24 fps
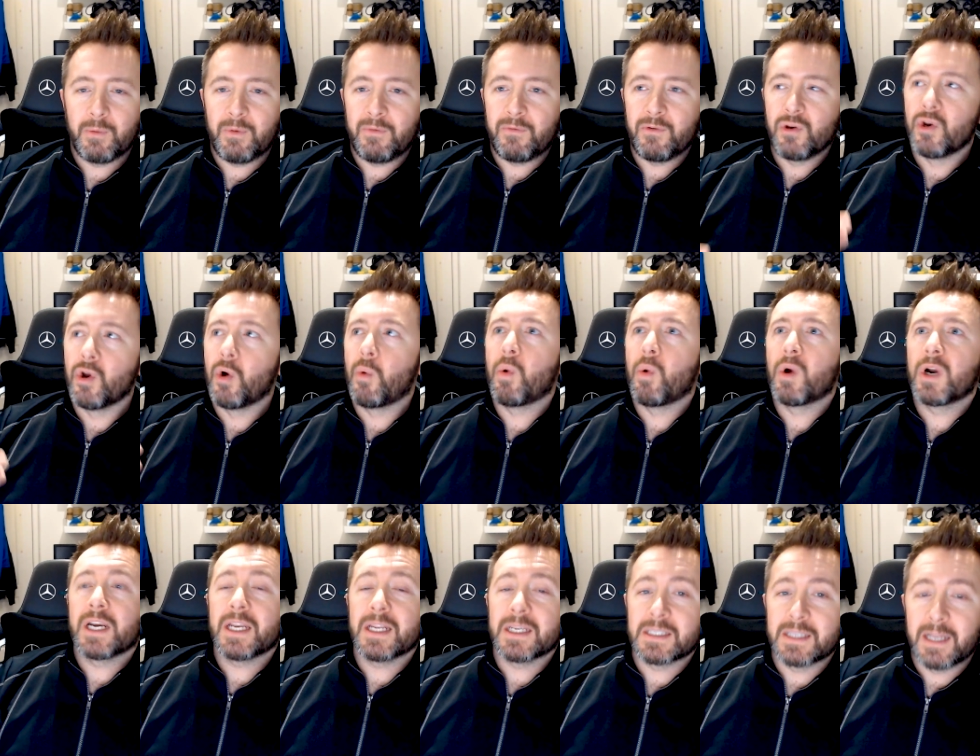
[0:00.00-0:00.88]
who even know
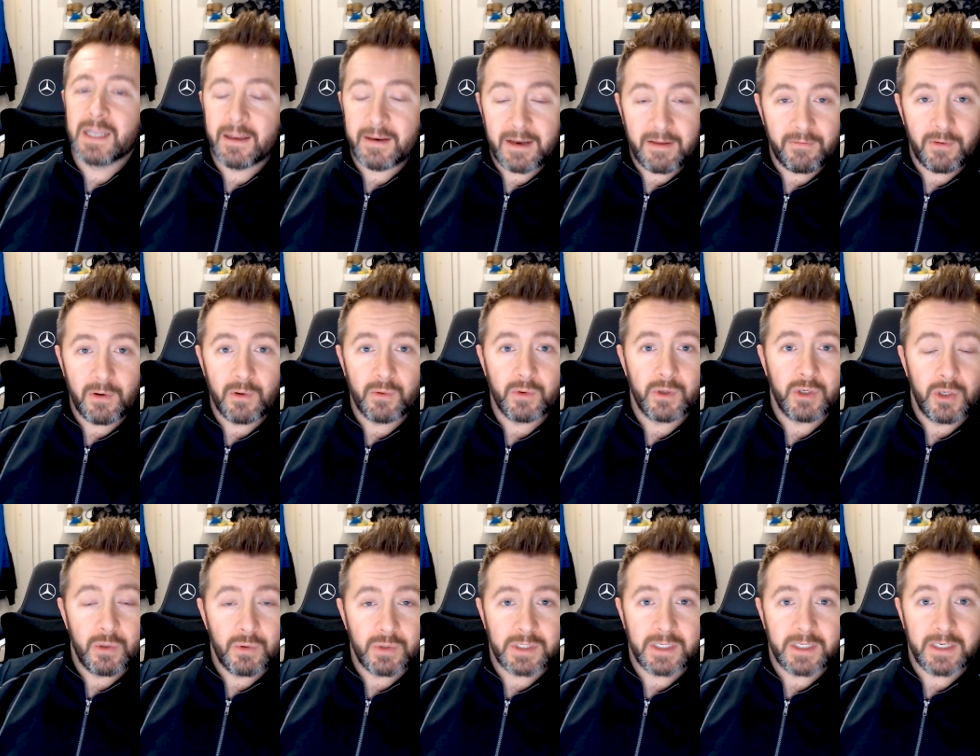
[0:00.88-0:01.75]
what it is, let alone
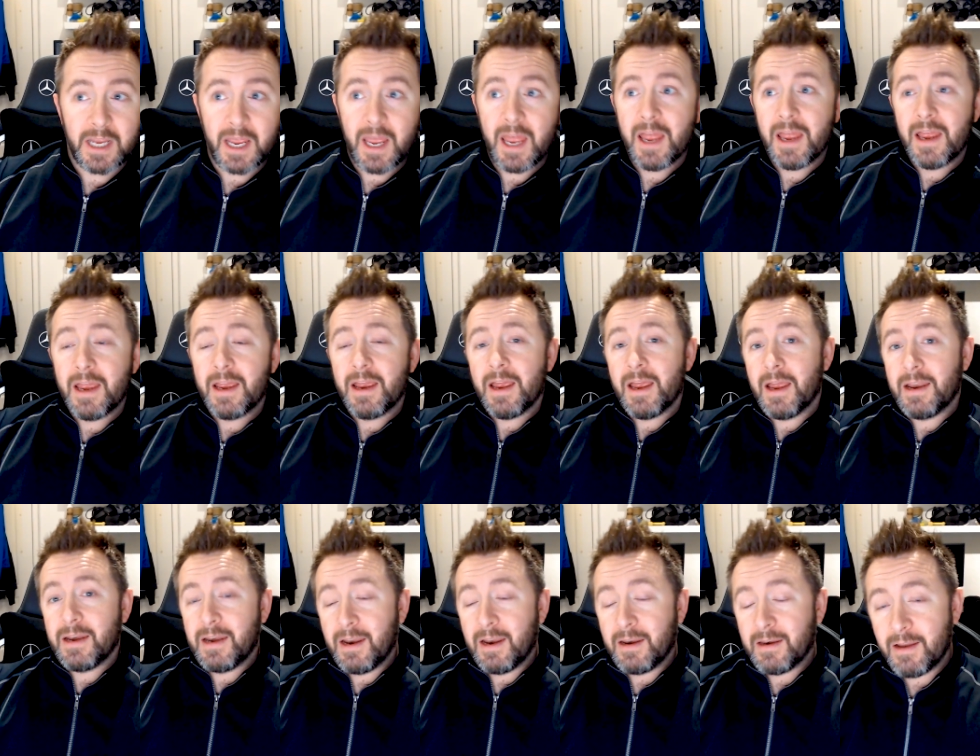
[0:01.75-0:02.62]
use it,
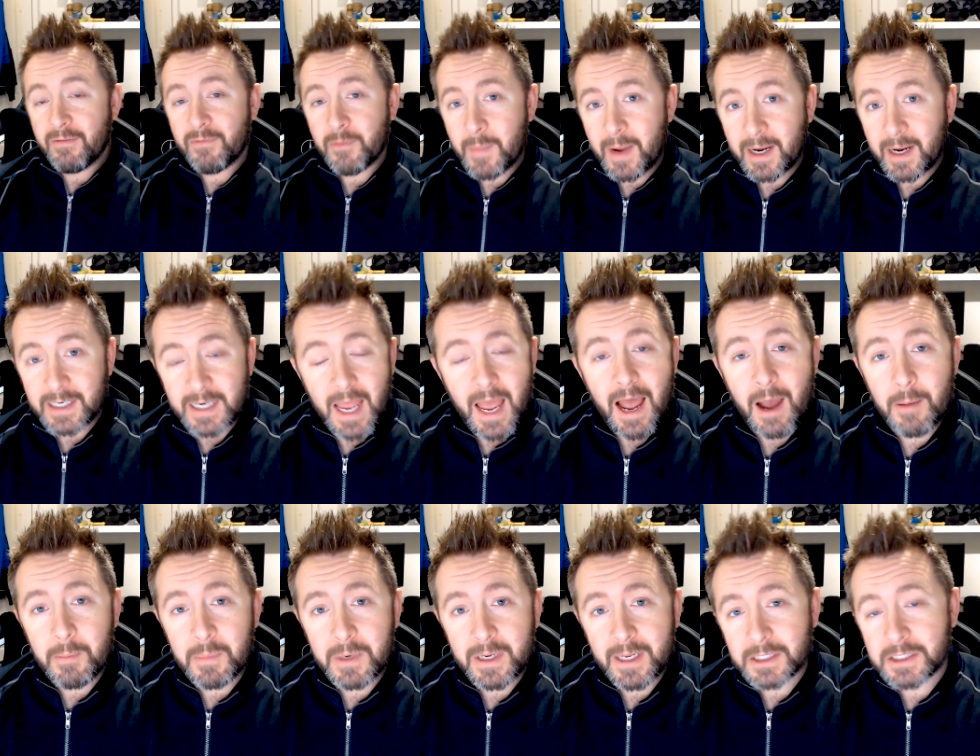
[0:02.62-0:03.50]
never mind
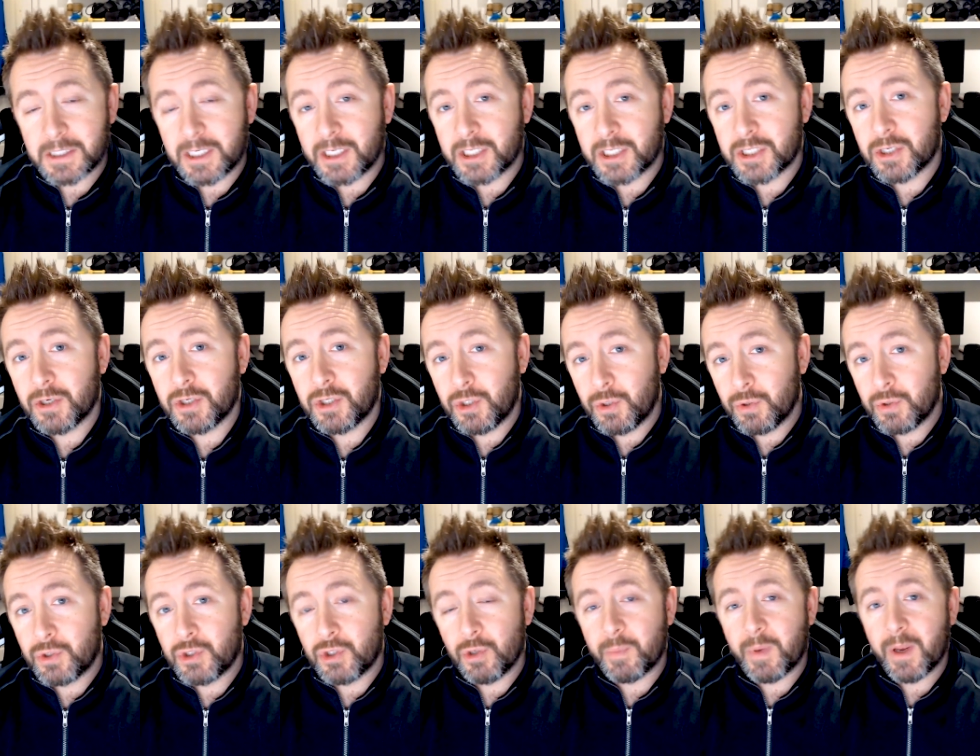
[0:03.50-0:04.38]
how many actually search
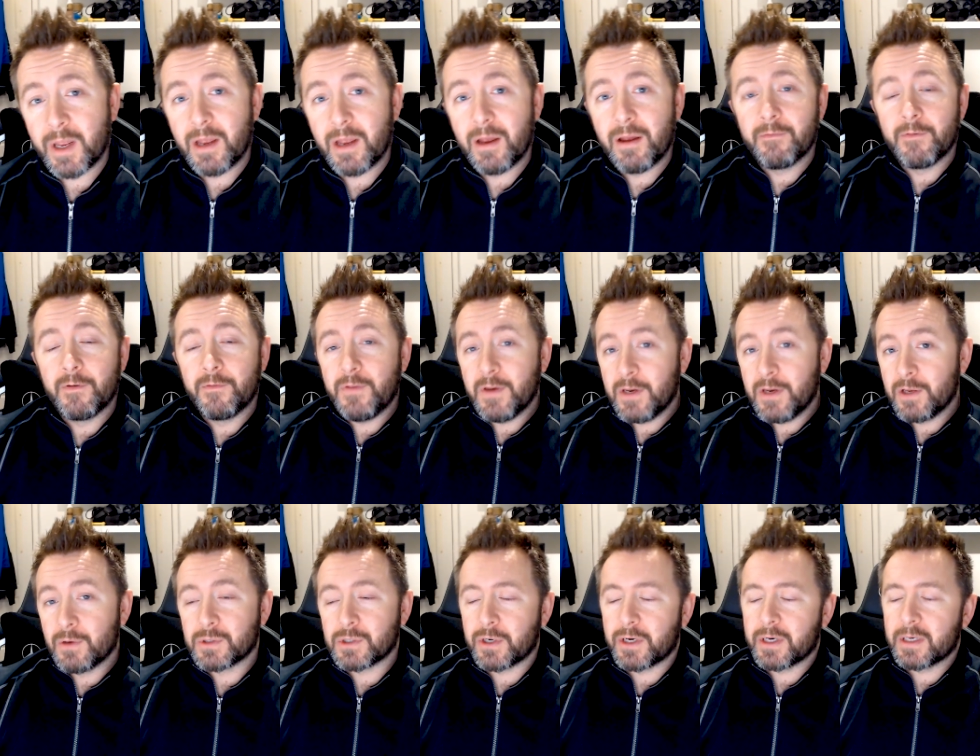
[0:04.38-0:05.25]
YouTube for
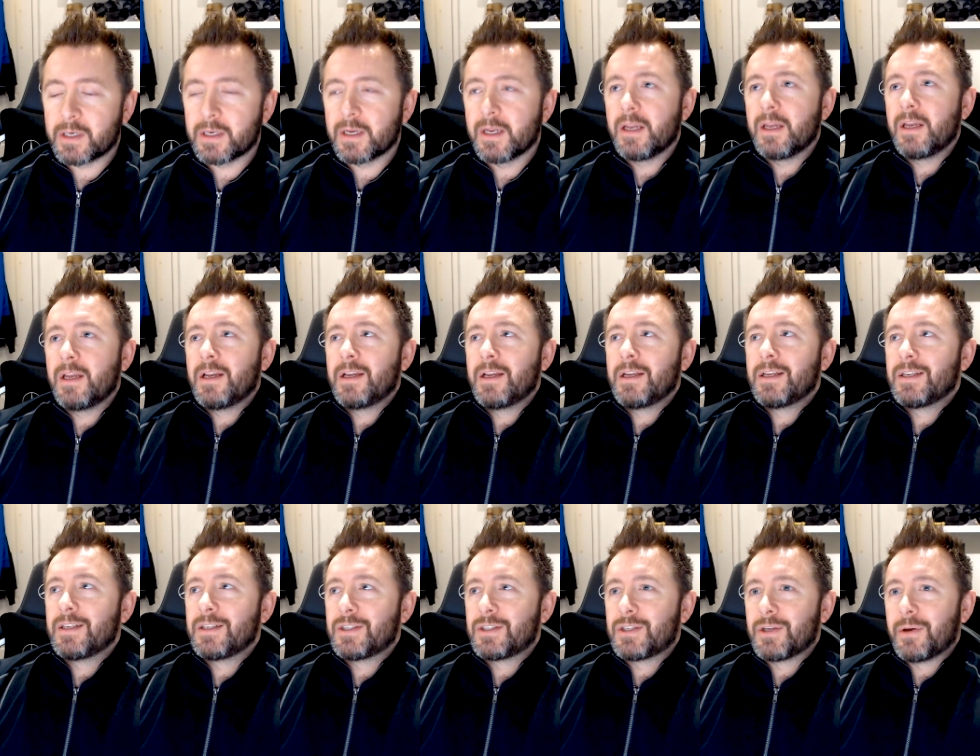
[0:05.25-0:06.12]
videos on it.
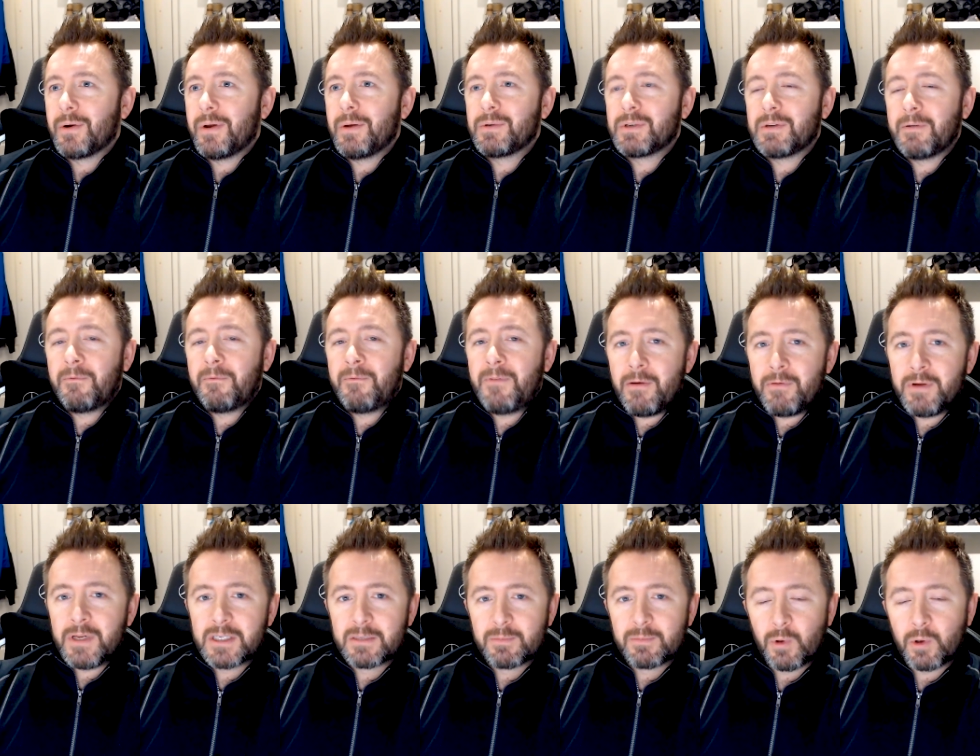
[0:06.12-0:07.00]
So it was a
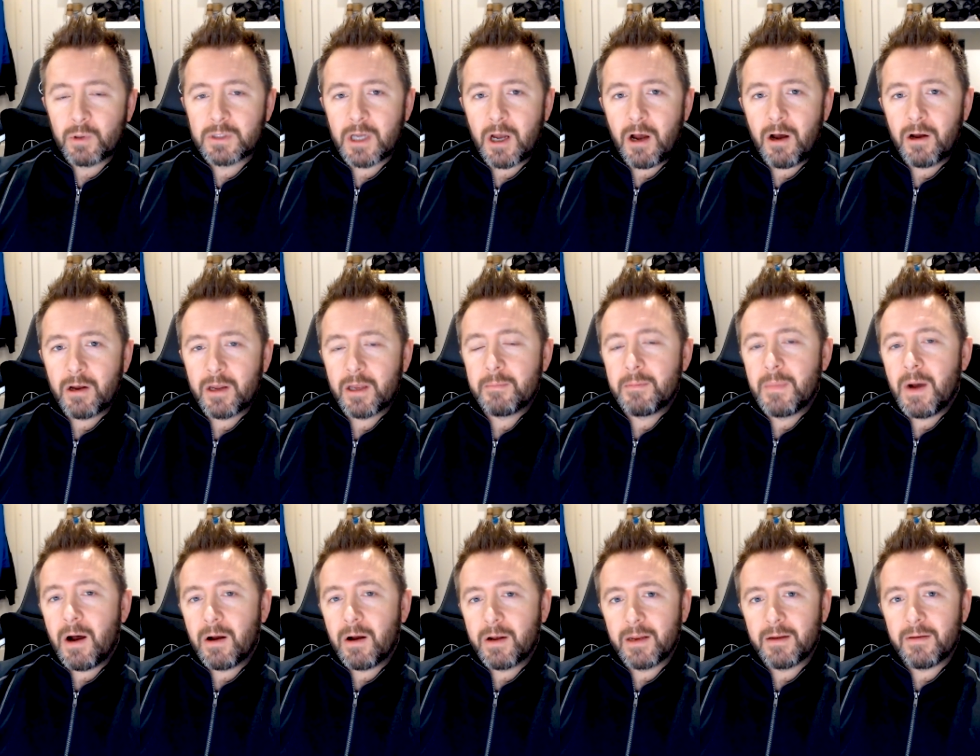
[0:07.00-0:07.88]
very small target
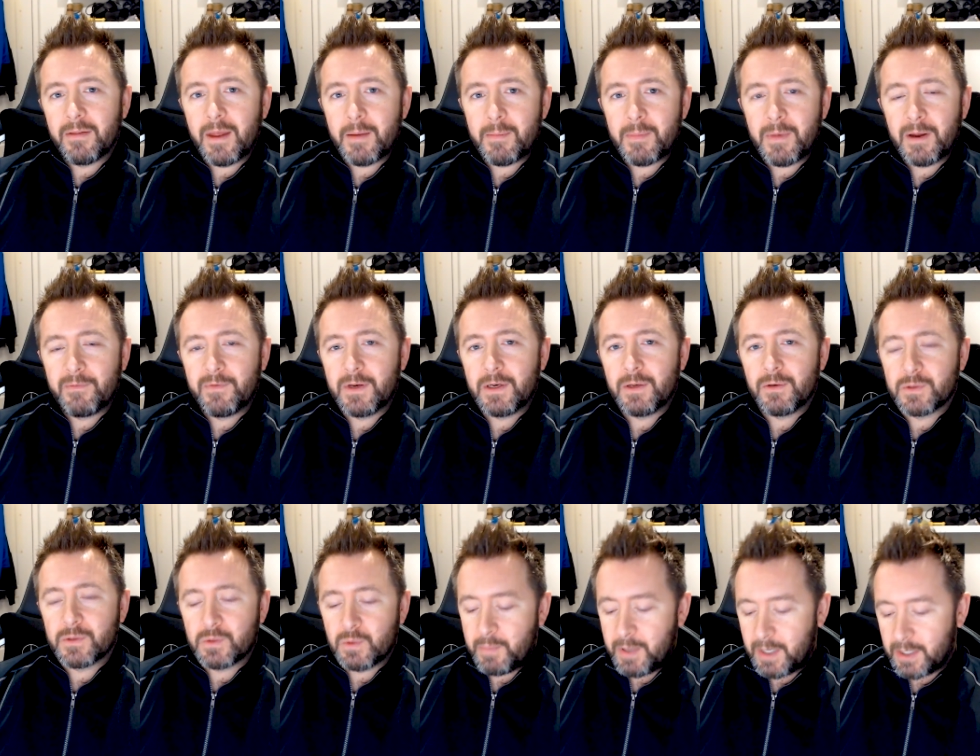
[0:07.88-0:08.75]
market that my
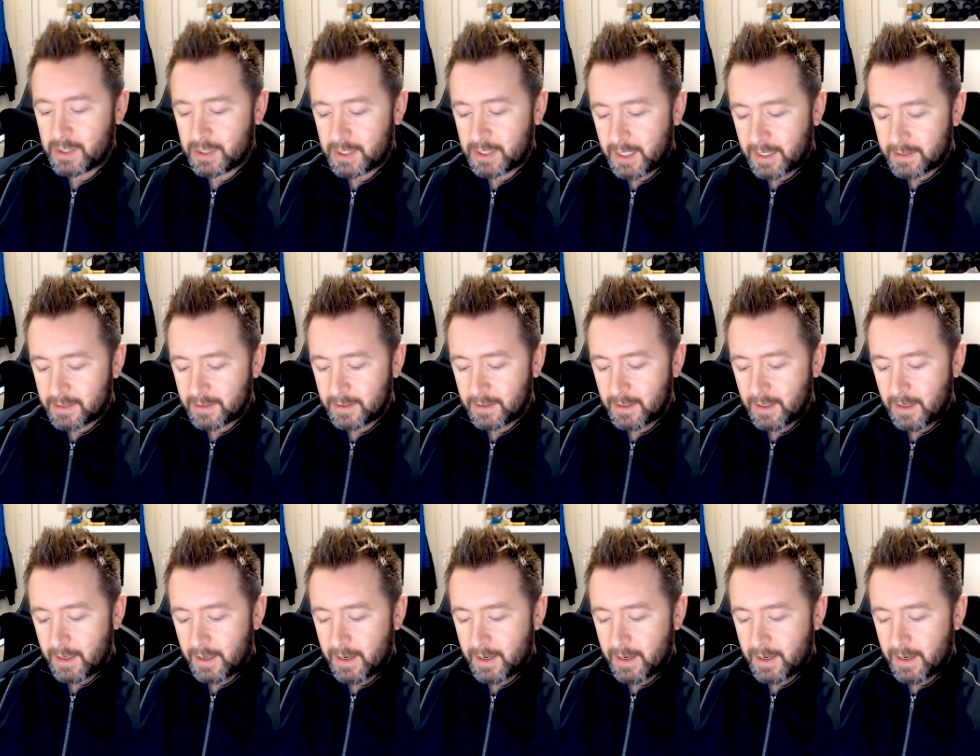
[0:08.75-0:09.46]
videos were pitched at.